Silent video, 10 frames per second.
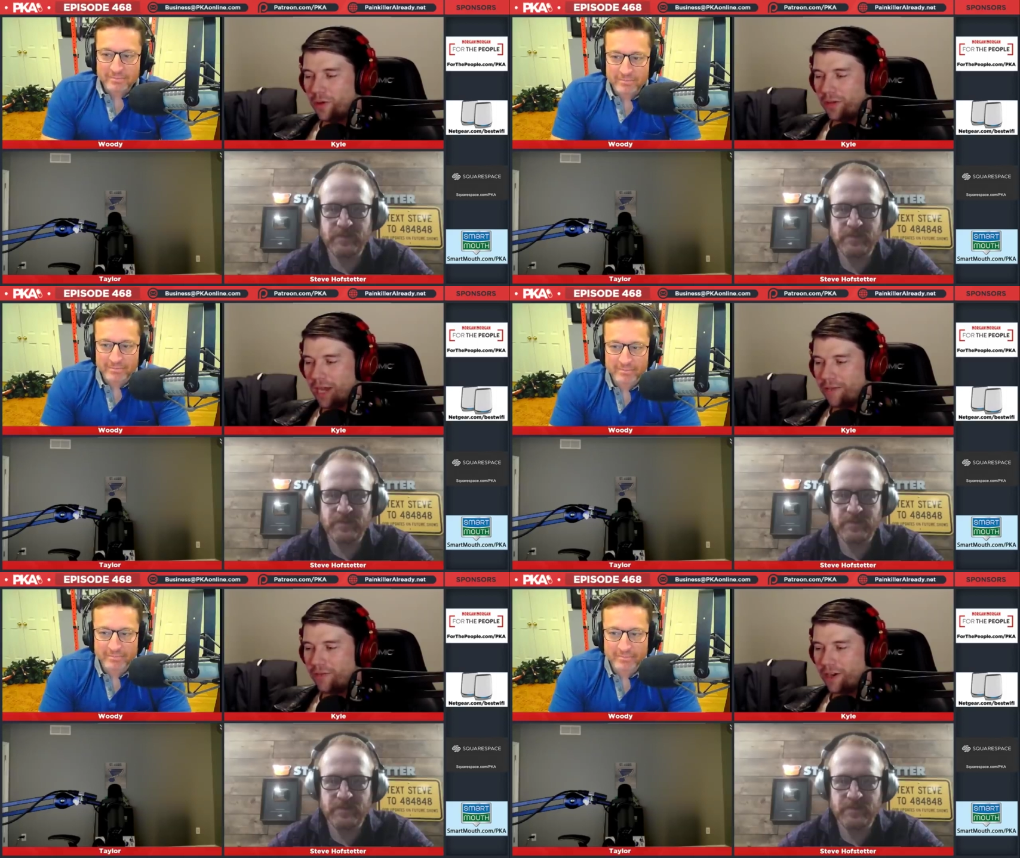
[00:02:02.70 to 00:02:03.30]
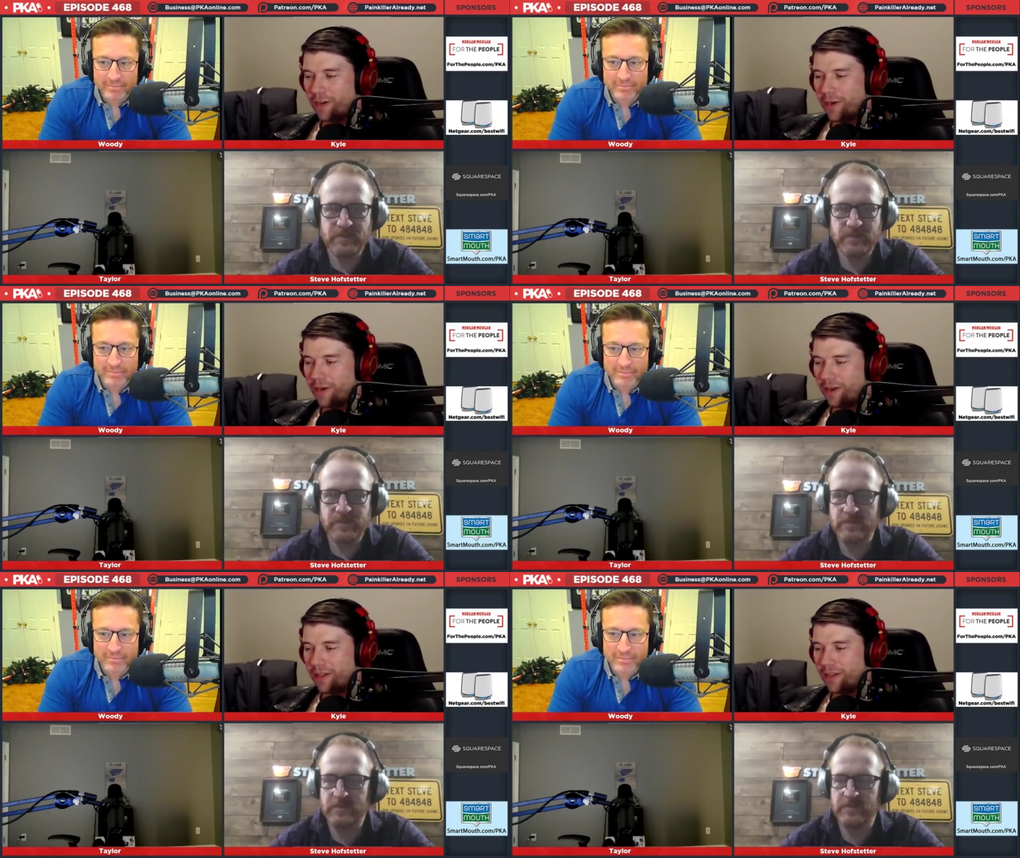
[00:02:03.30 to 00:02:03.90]
Speaker 1: old African
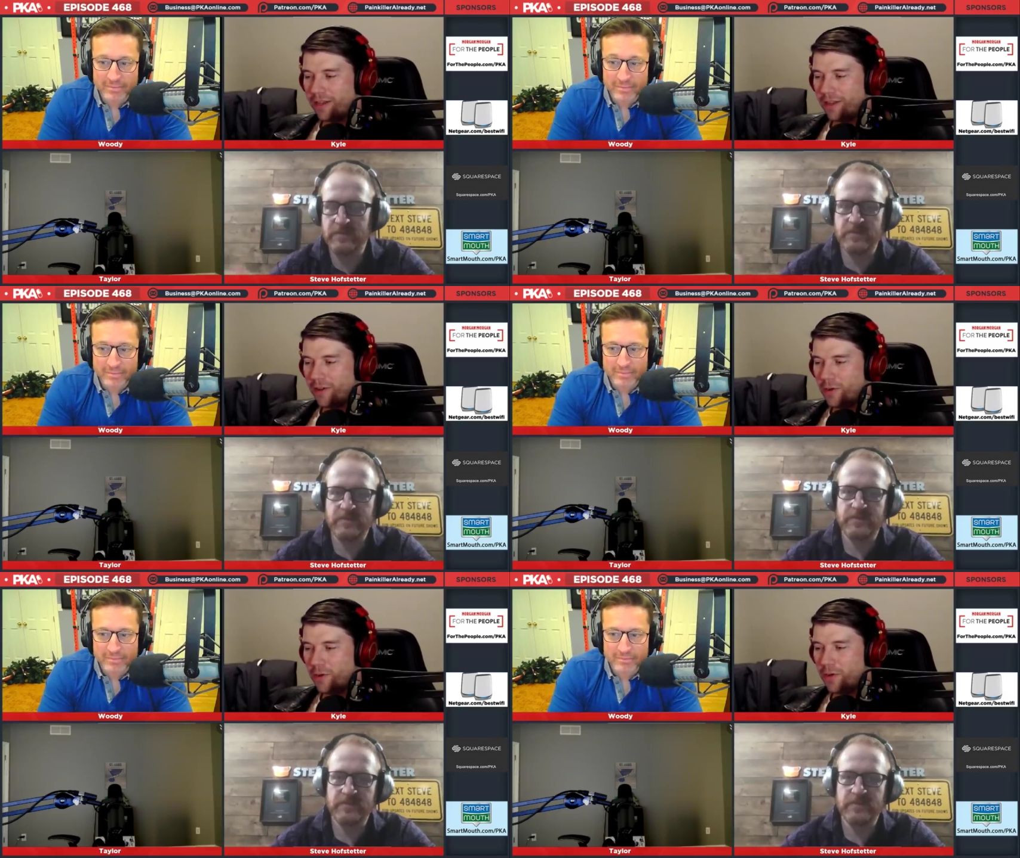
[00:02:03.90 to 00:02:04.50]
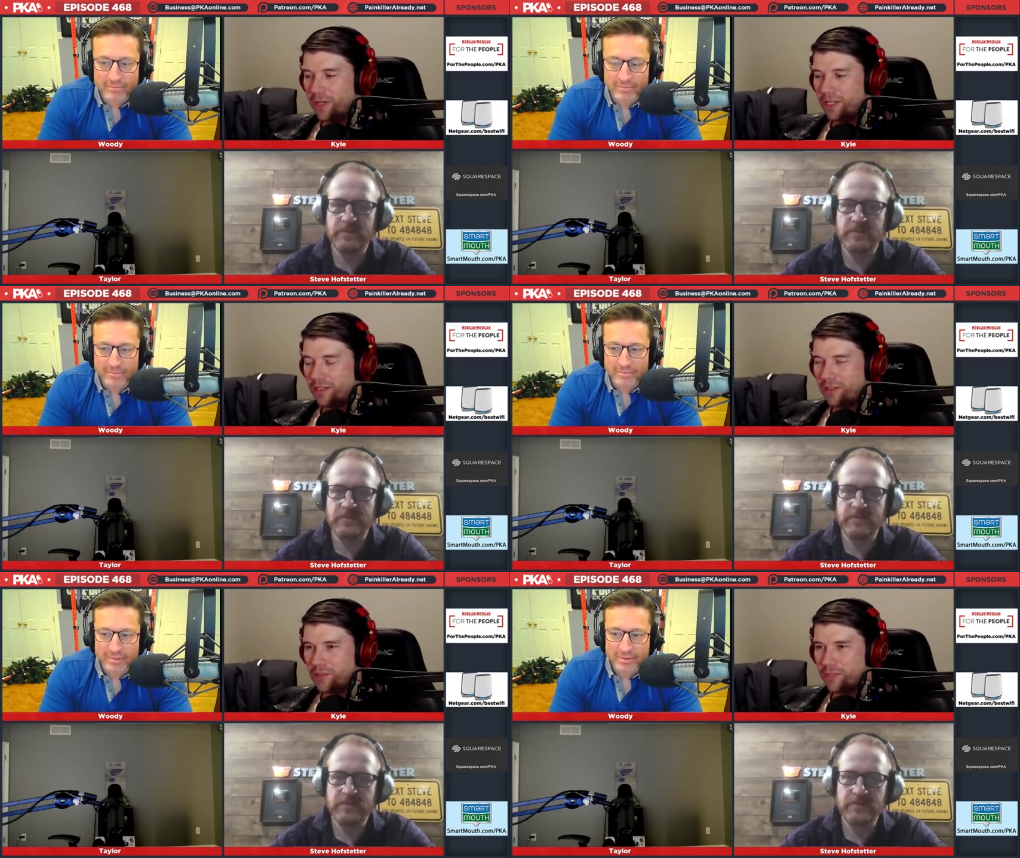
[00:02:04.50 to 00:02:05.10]
American who
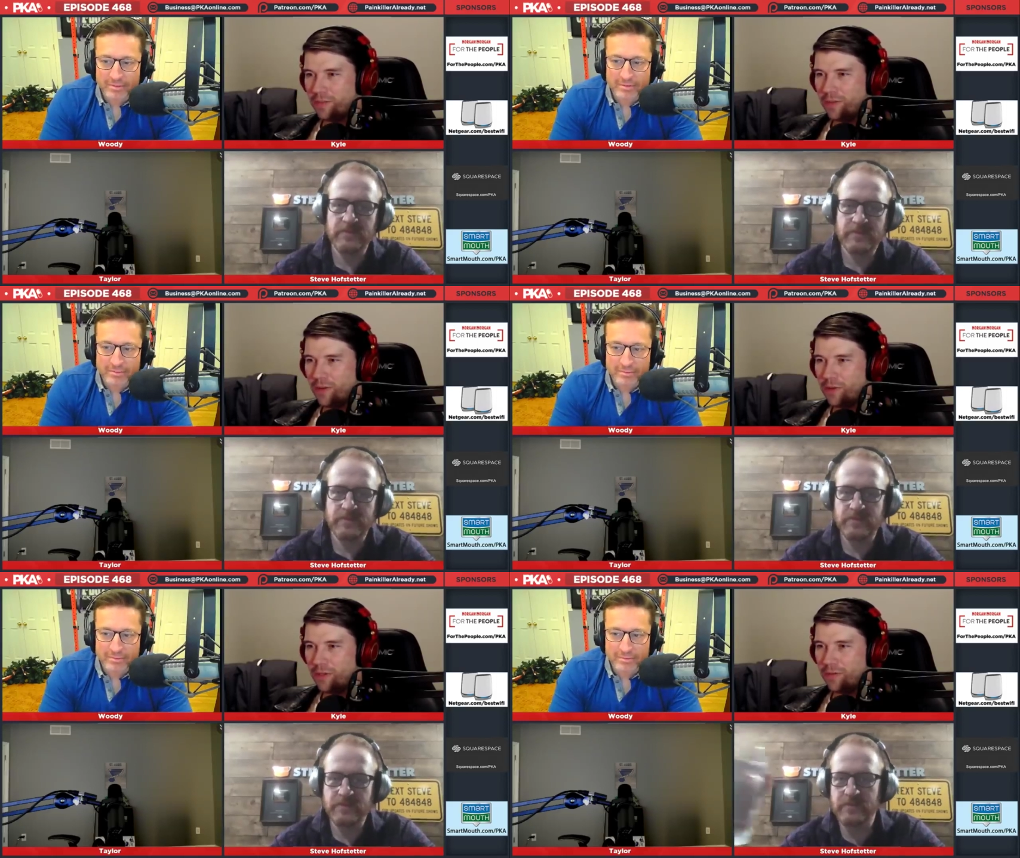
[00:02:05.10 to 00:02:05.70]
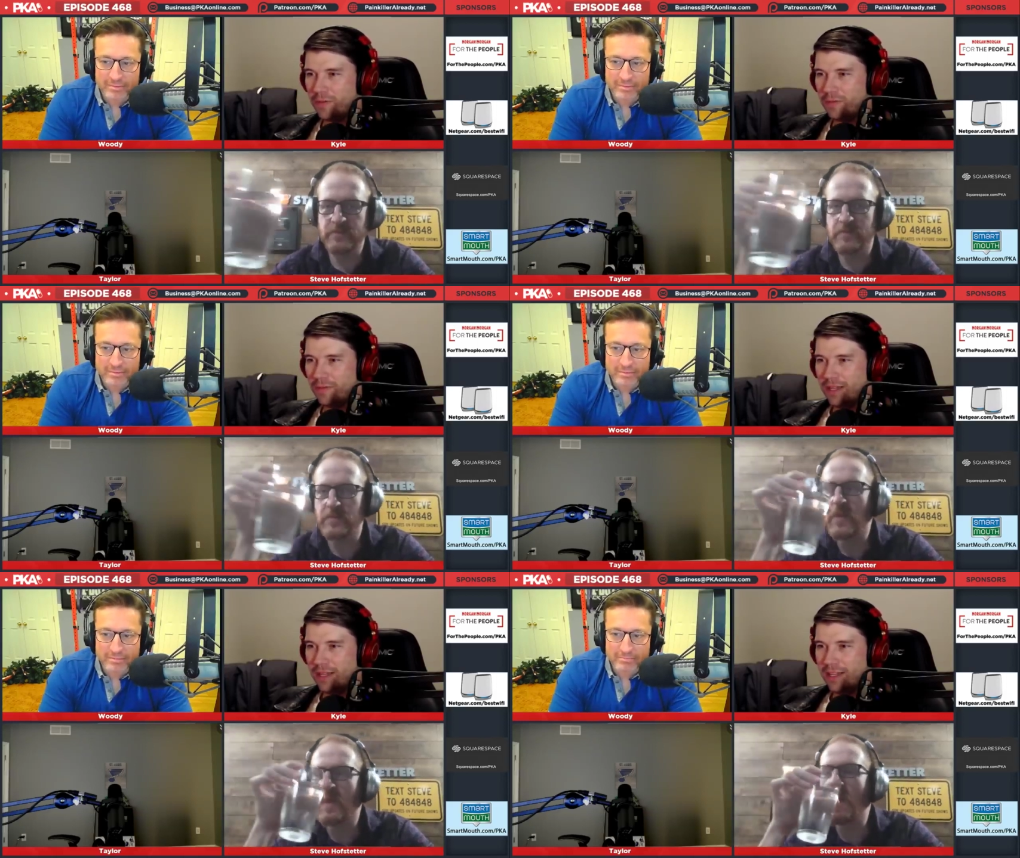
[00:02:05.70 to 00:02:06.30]
it uses who
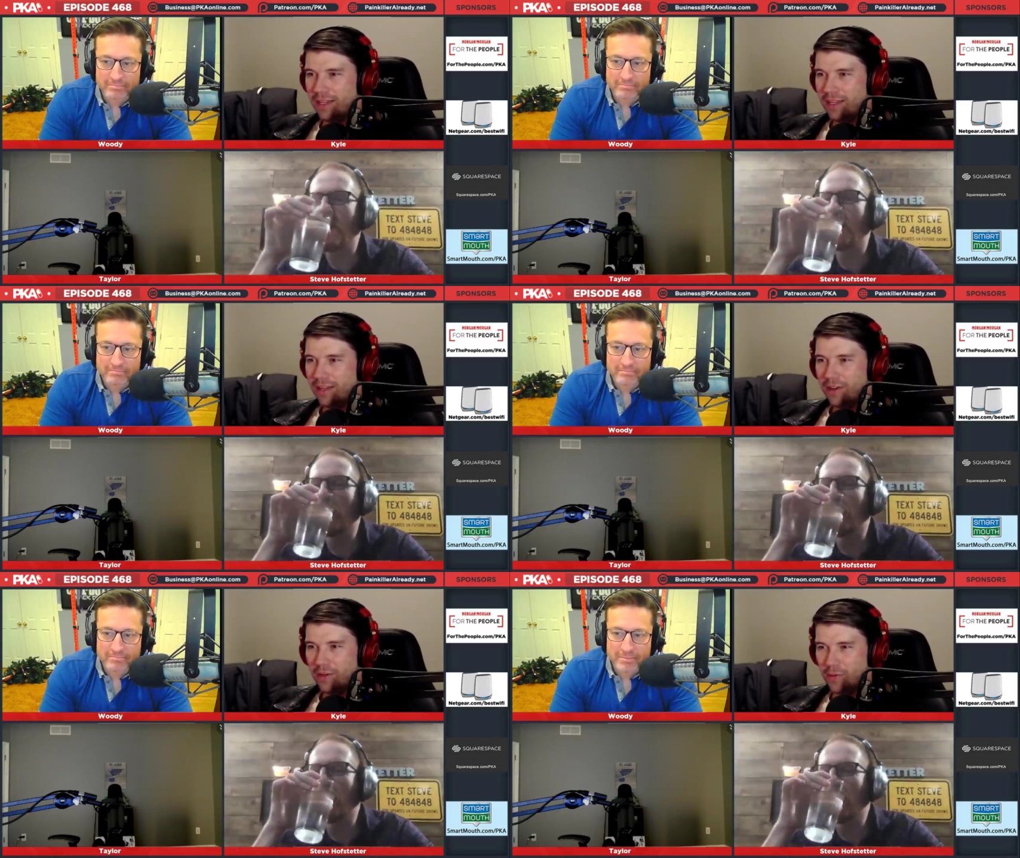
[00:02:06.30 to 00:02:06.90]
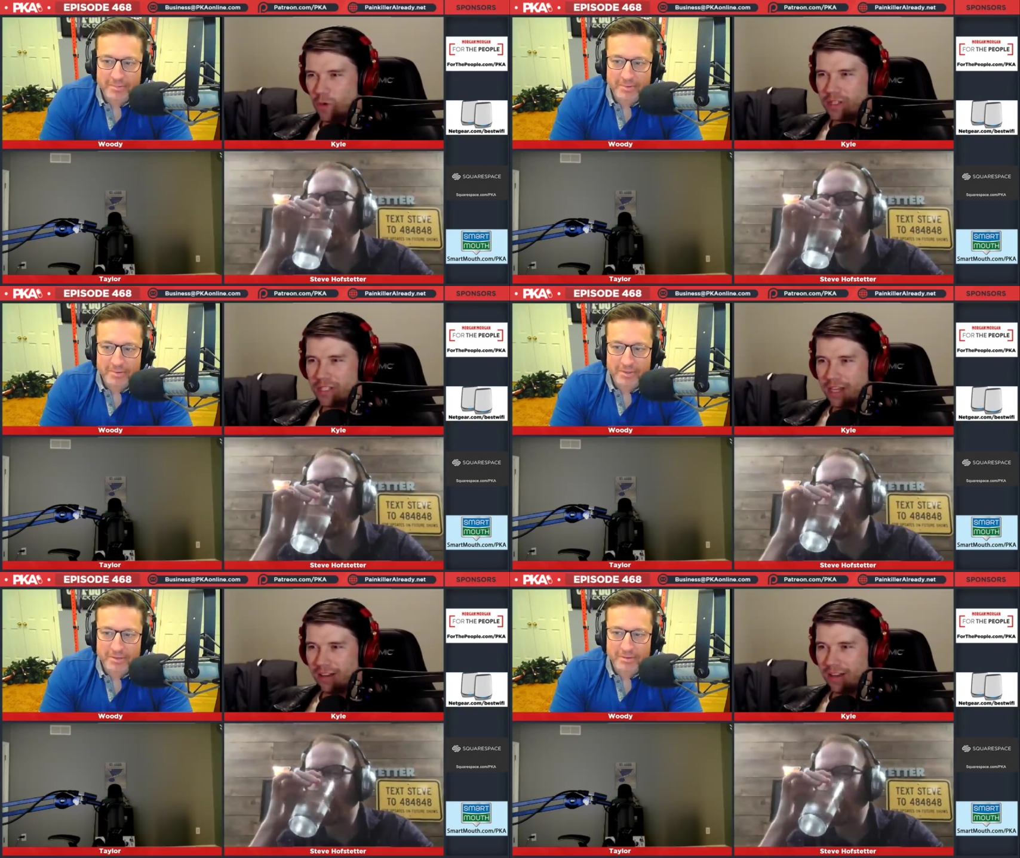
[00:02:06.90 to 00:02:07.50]
who works out a